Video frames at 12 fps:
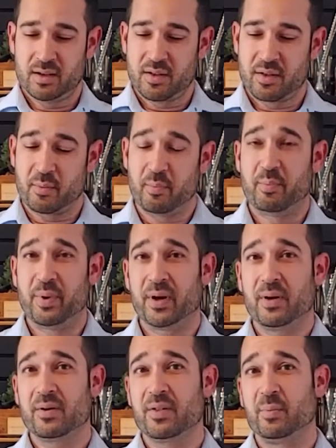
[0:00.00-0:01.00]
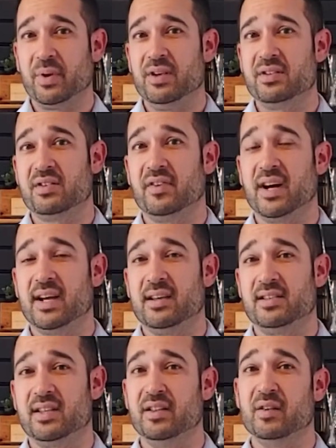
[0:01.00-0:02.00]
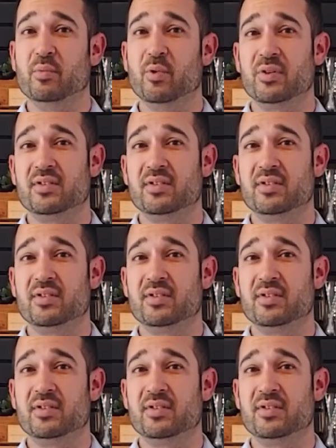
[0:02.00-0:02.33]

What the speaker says: The bigger the piece of ice and the more